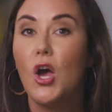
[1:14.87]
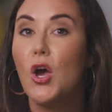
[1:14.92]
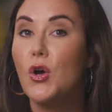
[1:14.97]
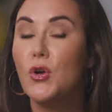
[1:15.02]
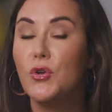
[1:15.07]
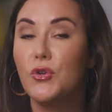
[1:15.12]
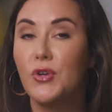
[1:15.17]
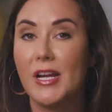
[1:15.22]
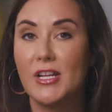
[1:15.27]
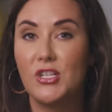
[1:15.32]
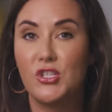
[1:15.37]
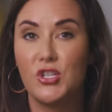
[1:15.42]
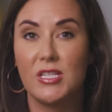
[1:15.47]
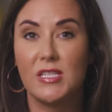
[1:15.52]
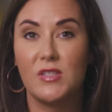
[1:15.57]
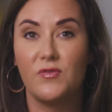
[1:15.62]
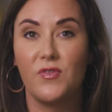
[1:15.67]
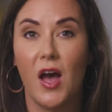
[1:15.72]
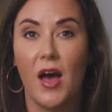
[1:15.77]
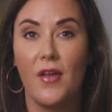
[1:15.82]
O
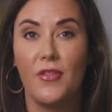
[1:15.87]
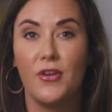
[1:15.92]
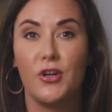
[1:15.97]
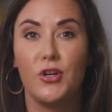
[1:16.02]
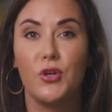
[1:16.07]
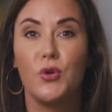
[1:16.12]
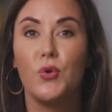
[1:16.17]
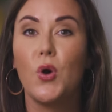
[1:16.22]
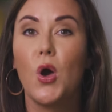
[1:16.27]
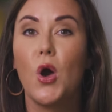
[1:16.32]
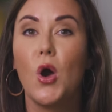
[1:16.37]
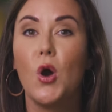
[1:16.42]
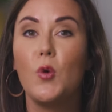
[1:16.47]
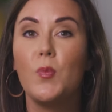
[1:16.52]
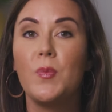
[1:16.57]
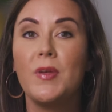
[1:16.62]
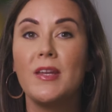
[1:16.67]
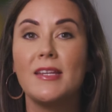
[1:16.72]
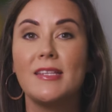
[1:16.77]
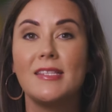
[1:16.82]
gracious Father, who
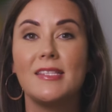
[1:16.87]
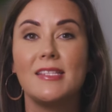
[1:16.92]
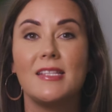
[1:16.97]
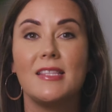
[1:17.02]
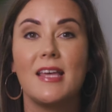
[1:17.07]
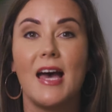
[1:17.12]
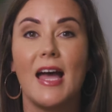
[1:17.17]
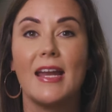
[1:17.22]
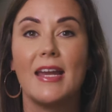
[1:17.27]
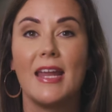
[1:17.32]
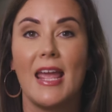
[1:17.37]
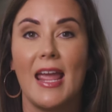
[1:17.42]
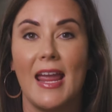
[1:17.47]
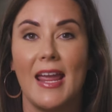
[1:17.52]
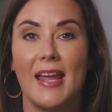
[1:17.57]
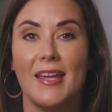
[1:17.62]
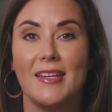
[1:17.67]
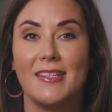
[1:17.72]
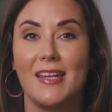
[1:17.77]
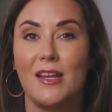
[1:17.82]
openest thine
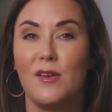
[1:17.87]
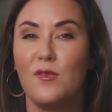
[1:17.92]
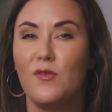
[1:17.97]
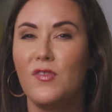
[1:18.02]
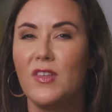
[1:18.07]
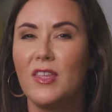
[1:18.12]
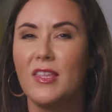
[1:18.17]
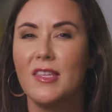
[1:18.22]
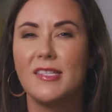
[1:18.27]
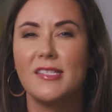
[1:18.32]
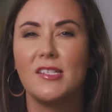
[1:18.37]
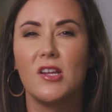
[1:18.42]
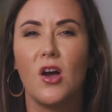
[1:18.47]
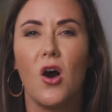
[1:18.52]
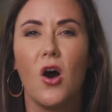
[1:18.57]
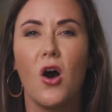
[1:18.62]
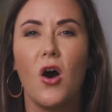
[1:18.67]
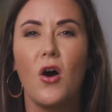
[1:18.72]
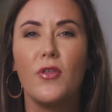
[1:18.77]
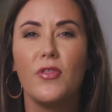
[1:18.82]
hand and fillest
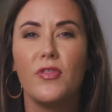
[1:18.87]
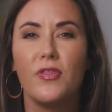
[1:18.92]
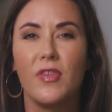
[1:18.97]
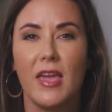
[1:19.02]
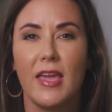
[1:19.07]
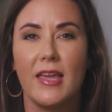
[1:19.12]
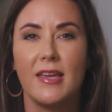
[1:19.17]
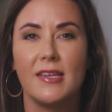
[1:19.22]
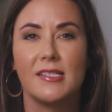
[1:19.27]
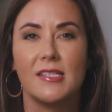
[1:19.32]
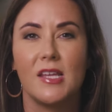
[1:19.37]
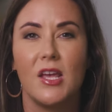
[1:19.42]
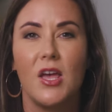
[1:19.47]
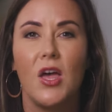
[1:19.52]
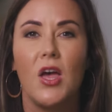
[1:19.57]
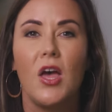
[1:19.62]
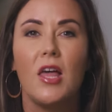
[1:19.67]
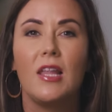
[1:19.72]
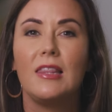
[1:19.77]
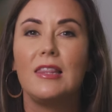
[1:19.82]
all things
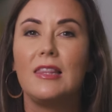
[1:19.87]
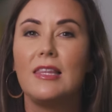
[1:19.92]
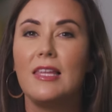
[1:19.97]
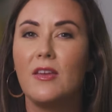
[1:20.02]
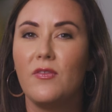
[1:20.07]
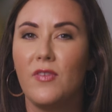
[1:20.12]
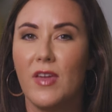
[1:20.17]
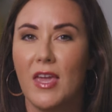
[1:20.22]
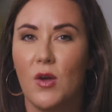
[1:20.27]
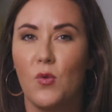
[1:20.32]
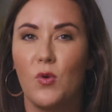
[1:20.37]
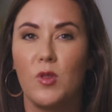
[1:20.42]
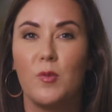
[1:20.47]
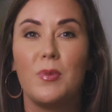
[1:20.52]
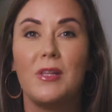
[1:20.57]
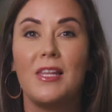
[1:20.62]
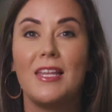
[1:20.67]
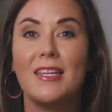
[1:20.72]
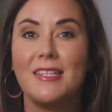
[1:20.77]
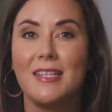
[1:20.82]
living with
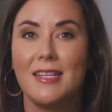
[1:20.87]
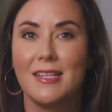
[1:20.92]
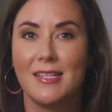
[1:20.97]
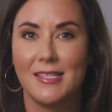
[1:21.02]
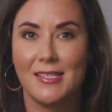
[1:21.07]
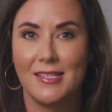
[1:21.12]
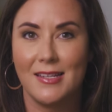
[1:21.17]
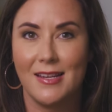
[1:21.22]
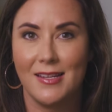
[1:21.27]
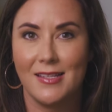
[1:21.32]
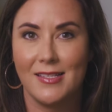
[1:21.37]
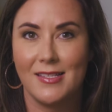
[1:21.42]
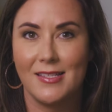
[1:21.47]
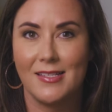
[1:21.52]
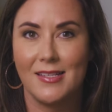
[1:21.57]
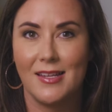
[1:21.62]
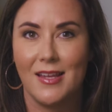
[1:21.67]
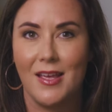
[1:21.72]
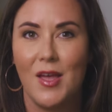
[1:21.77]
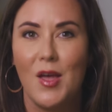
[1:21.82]

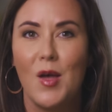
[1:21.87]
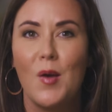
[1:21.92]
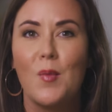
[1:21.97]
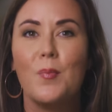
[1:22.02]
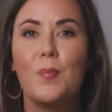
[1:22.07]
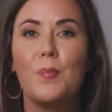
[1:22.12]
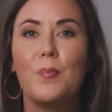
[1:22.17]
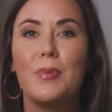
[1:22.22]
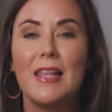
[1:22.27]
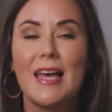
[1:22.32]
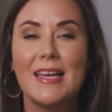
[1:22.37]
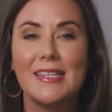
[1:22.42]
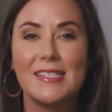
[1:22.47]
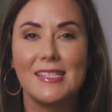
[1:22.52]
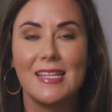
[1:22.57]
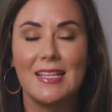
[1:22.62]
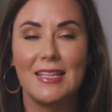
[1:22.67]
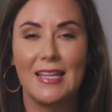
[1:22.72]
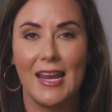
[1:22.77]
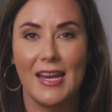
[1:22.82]
plenteousness, bless
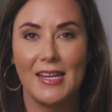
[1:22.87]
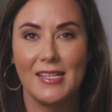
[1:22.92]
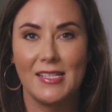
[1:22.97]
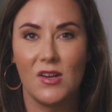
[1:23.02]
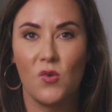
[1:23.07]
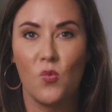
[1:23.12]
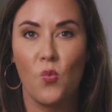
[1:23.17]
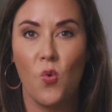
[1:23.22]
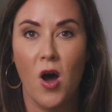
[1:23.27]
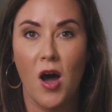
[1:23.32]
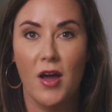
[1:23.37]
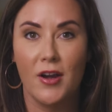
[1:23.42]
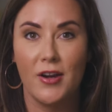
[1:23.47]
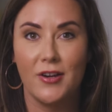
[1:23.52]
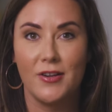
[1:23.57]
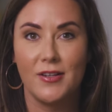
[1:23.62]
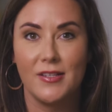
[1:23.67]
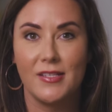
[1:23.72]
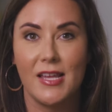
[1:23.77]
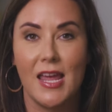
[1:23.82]
the lands and
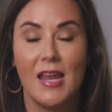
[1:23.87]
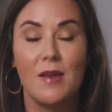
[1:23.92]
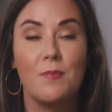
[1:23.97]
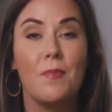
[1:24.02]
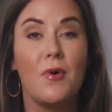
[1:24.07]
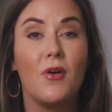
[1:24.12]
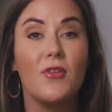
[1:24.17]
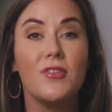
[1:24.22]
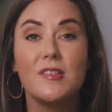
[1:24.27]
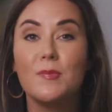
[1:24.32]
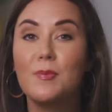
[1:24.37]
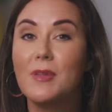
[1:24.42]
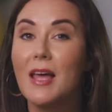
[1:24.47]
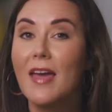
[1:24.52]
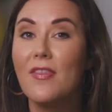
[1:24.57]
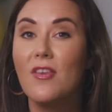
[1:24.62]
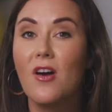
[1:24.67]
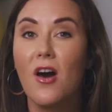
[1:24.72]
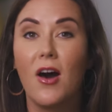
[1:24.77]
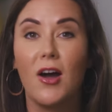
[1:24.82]
waters, and
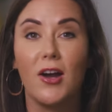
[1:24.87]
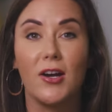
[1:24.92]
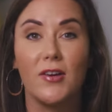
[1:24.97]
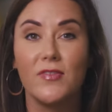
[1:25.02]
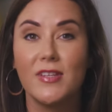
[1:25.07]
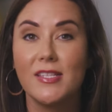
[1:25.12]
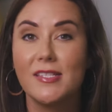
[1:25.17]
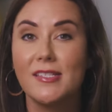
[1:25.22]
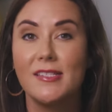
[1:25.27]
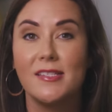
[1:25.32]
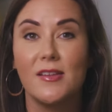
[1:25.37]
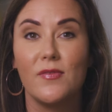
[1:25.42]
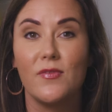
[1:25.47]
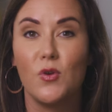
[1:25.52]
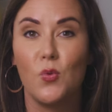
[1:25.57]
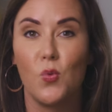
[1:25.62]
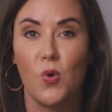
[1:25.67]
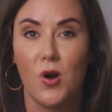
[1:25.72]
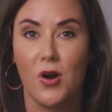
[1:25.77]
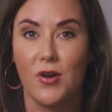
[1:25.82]
multiply the harvests of
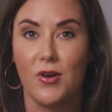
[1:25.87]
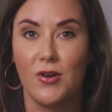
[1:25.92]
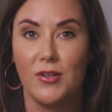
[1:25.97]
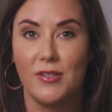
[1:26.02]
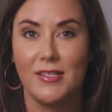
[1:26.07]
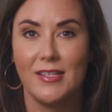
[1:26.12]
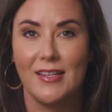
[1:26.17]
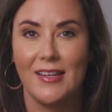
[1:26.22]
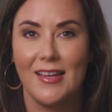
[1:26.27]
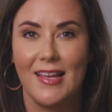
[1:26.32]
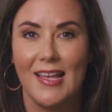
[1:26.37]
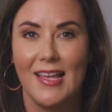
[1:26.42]
the world.